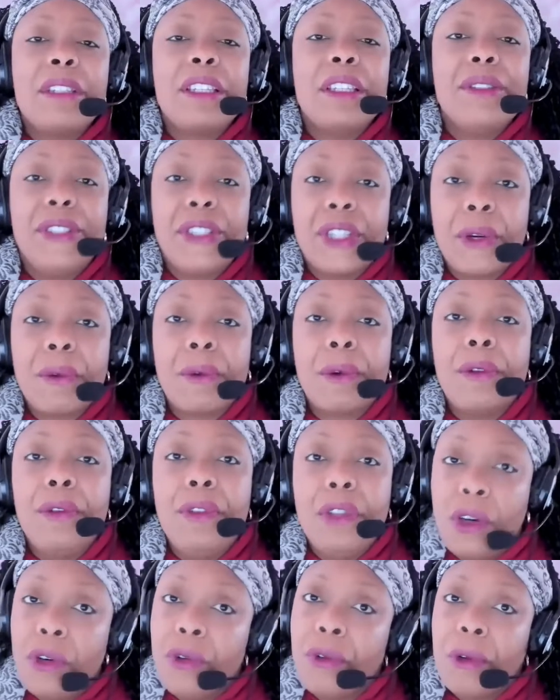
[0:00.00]
to general
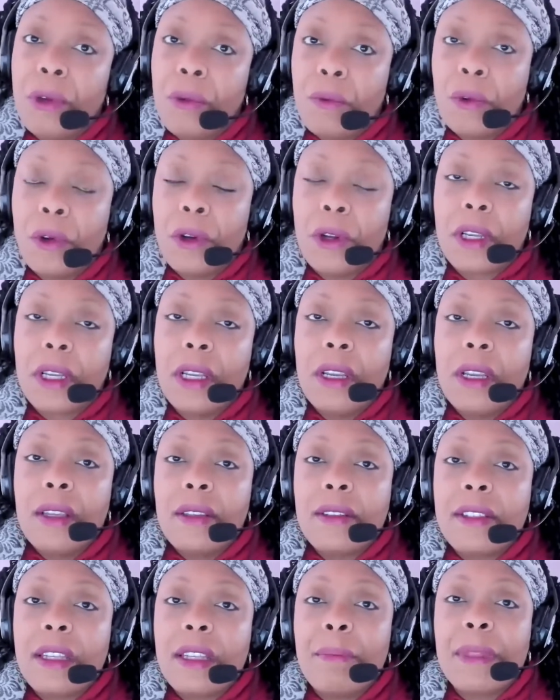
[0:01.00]
notary work,
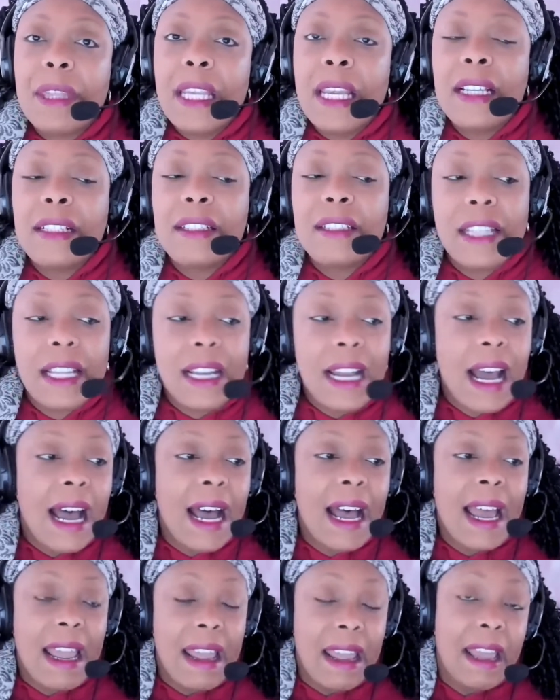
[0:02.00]
some things that
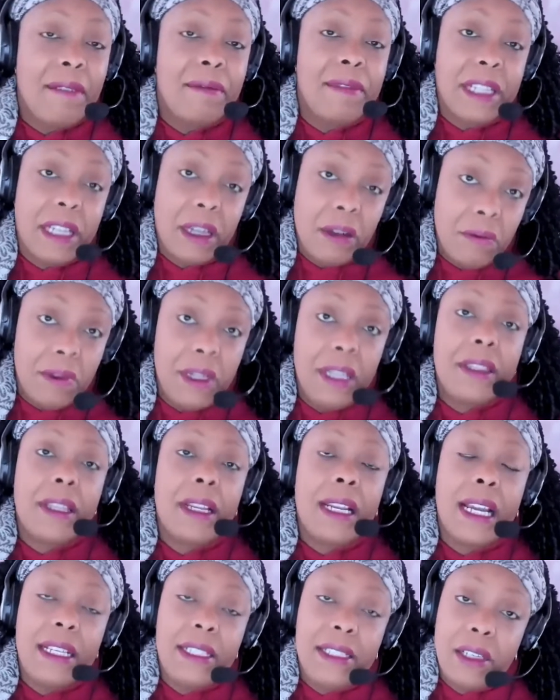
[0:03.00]
I have dealt with
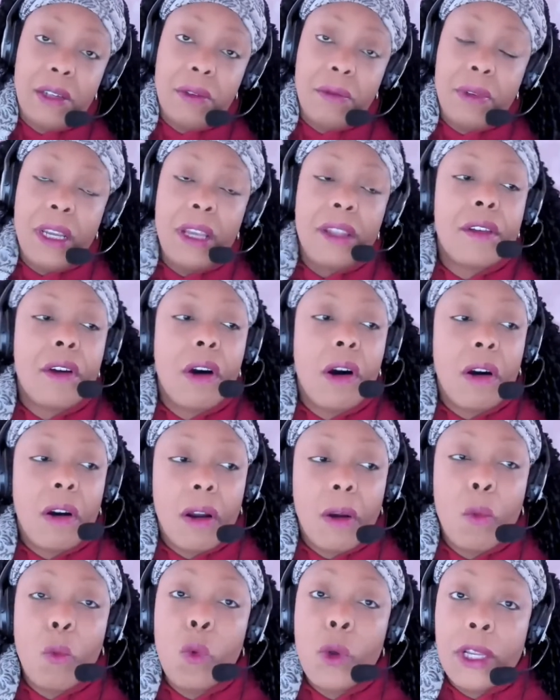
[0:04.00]
and I deal with
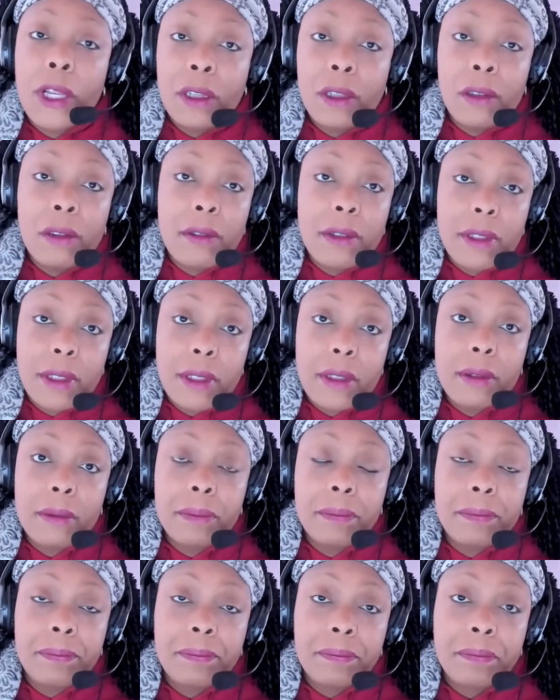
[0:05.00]
are wills
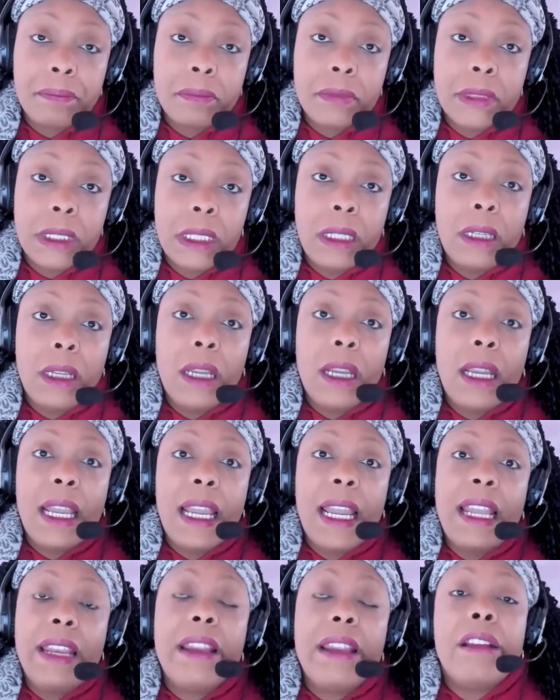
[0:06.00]

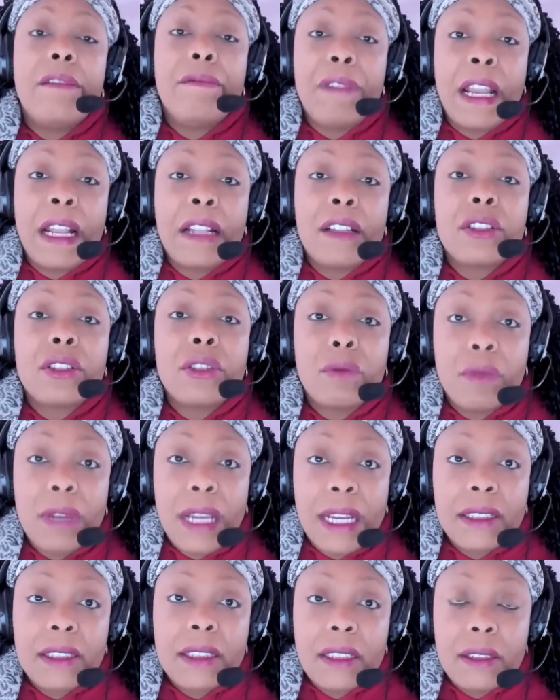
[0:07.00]
and advance
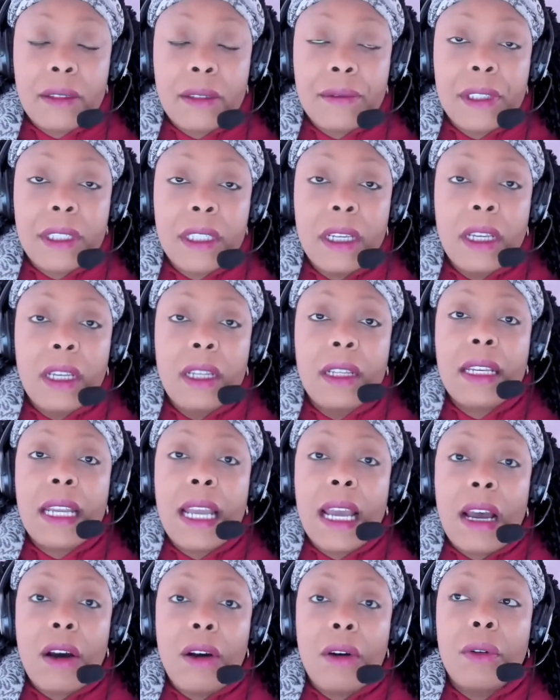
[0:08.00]
directives.
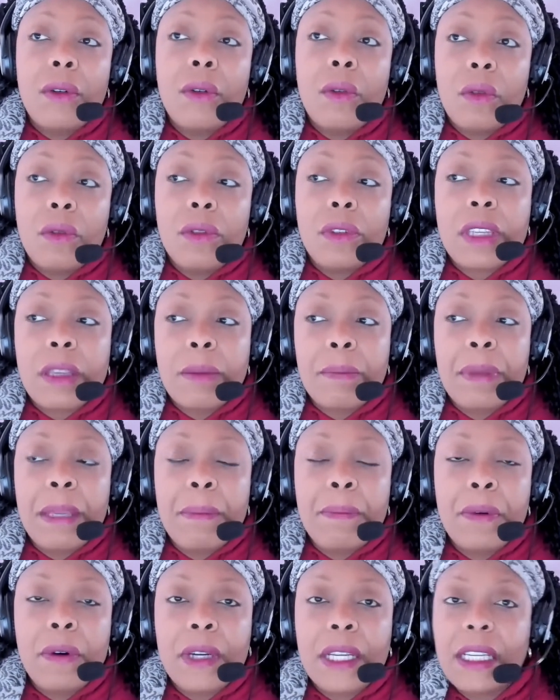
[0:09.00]
Now, some
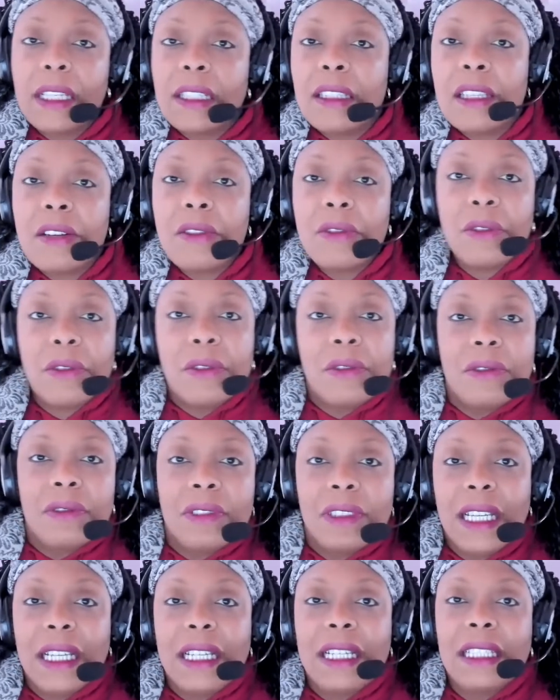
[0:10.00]
people get a little
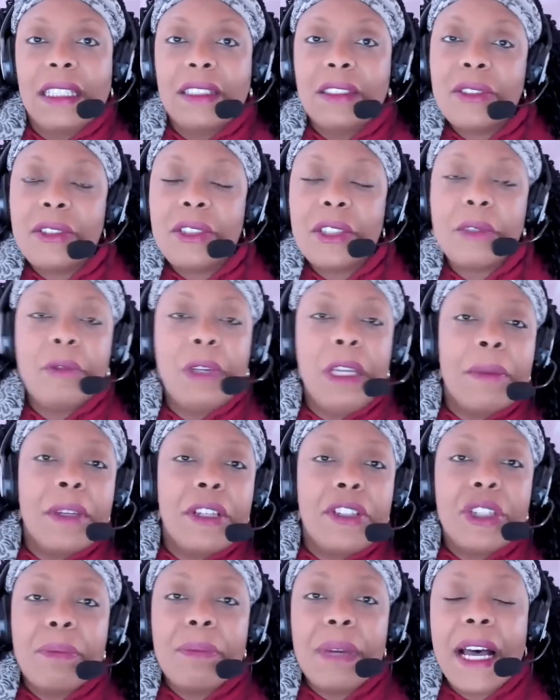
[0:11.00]

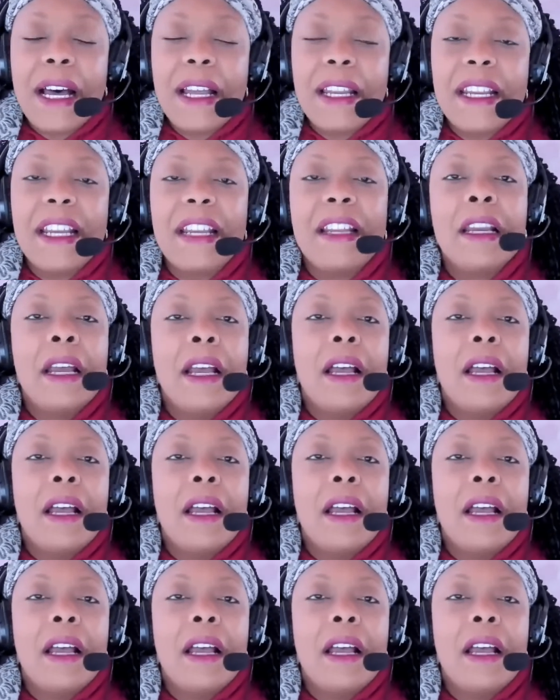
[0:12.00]
squeamish about it